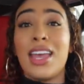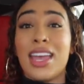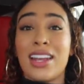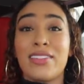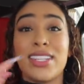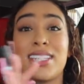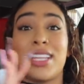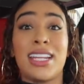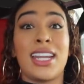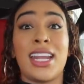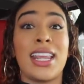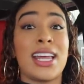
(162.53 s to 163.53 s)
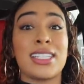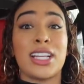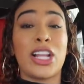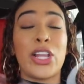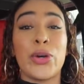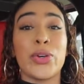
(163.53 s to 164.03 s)
in a vicinity that's
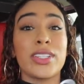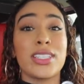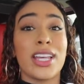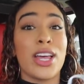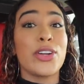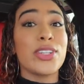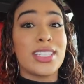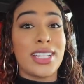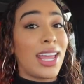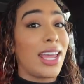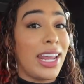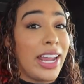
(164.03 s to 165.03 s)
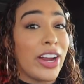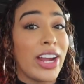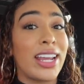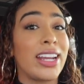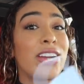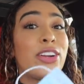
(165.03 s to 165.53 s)
enclosed it'll stay in here
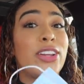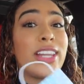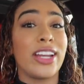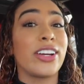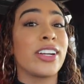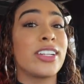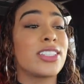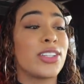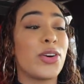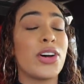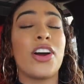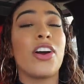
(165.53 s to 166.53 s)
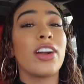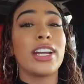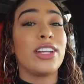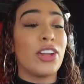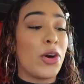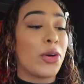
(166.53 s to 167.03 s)
and it'll linger so he'll
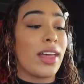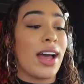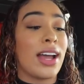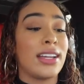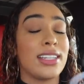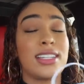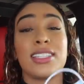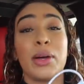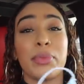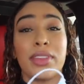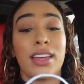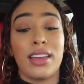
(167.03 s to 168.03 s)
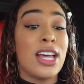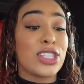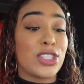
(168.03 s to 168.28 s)
already know that i did something